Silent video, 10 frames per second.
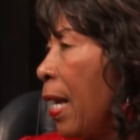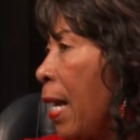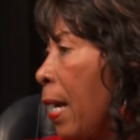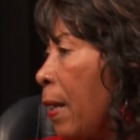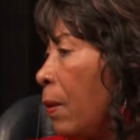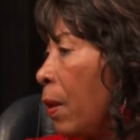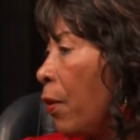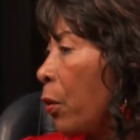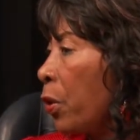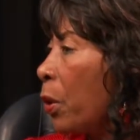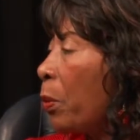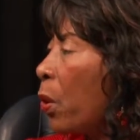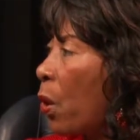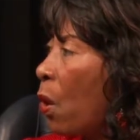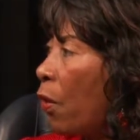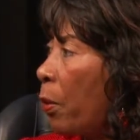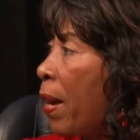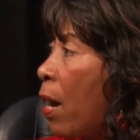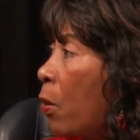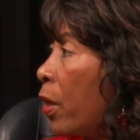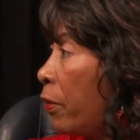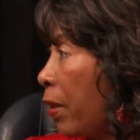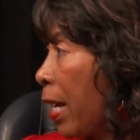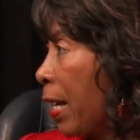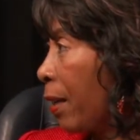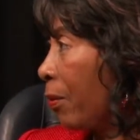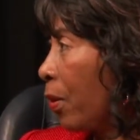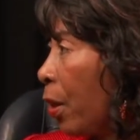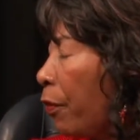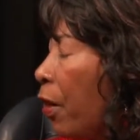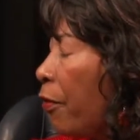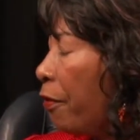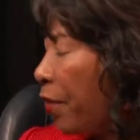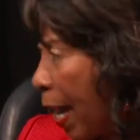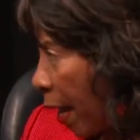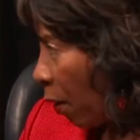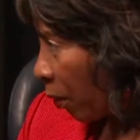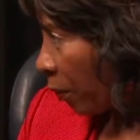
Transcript: And there was a book called The Power of Nine, of Now,